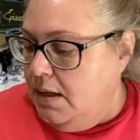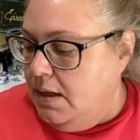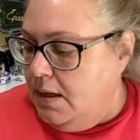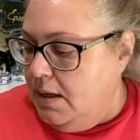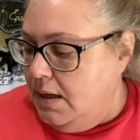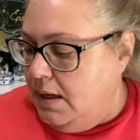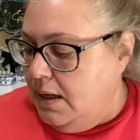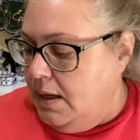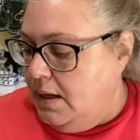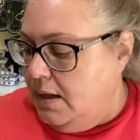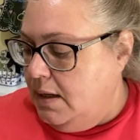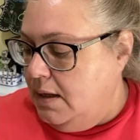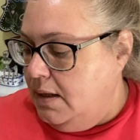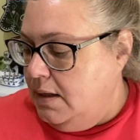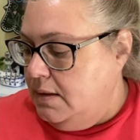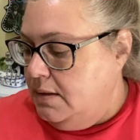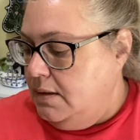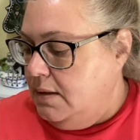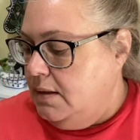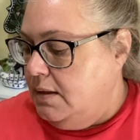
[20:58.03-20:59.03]

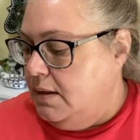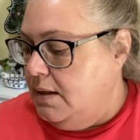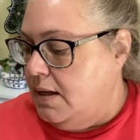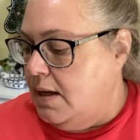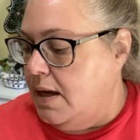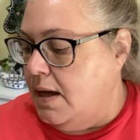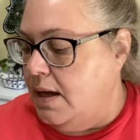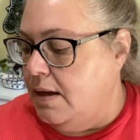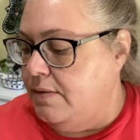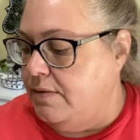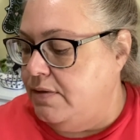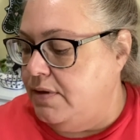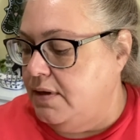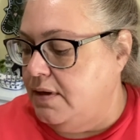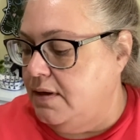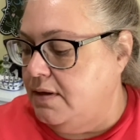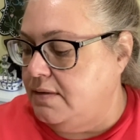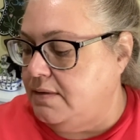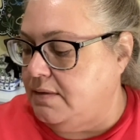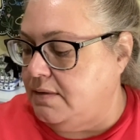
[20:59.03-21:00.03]
And
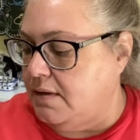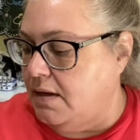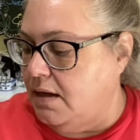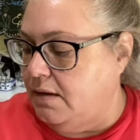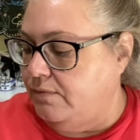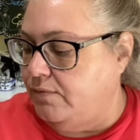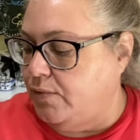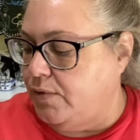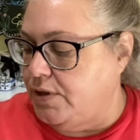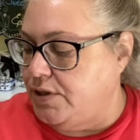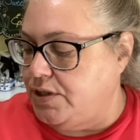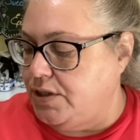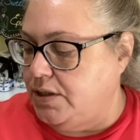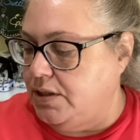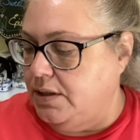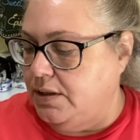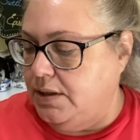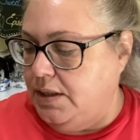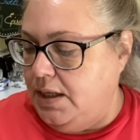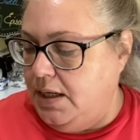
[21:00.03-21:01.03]
this,
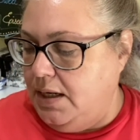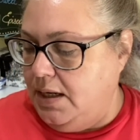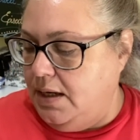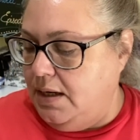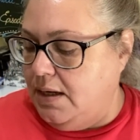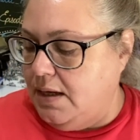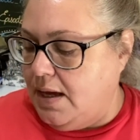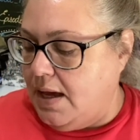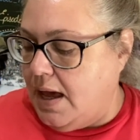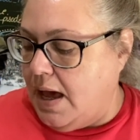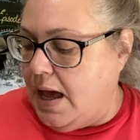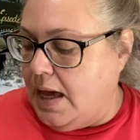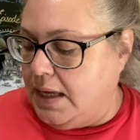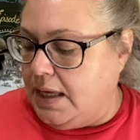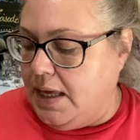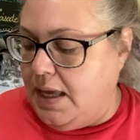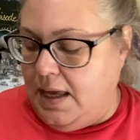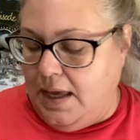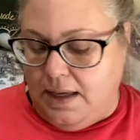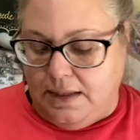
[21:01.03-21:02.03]
unfortunately, I
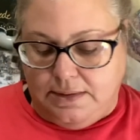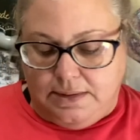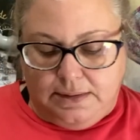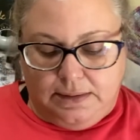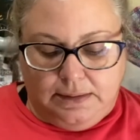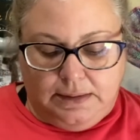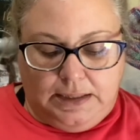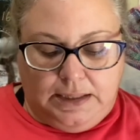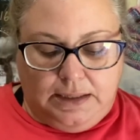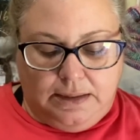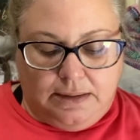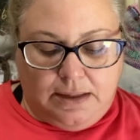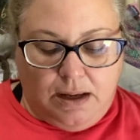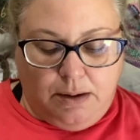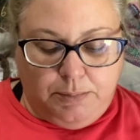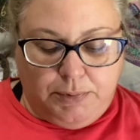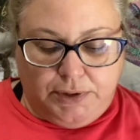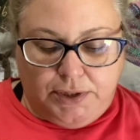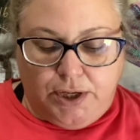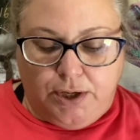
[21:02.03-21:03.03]
can't link
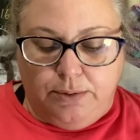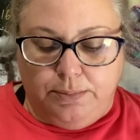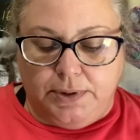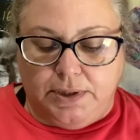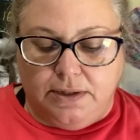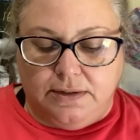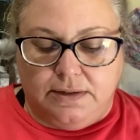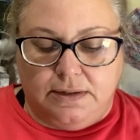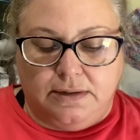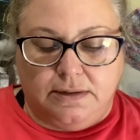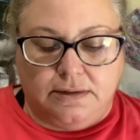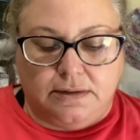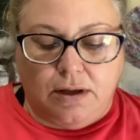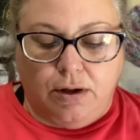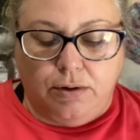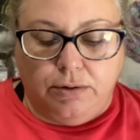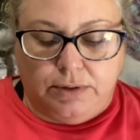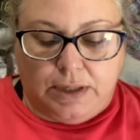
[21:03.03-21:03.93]
down below because it's sold